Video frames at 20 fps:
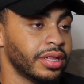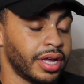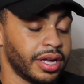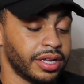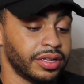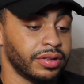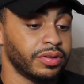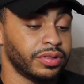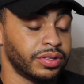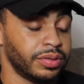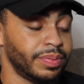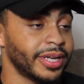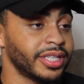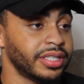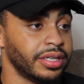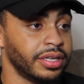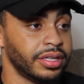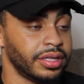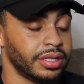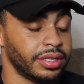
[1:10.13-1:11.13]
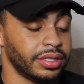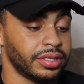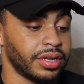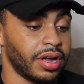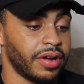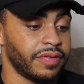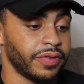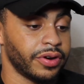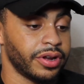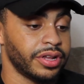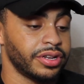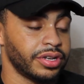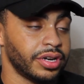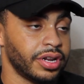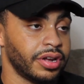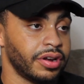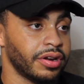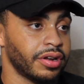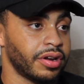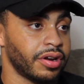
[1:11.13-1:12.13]
like especially in the software
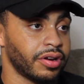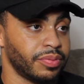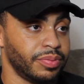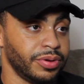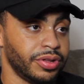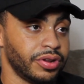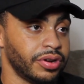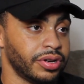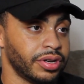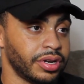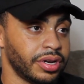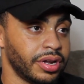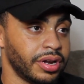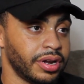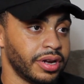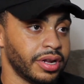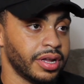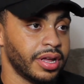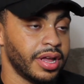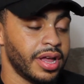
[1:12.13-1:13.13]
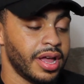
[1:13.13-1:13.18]
engineering or computer engineering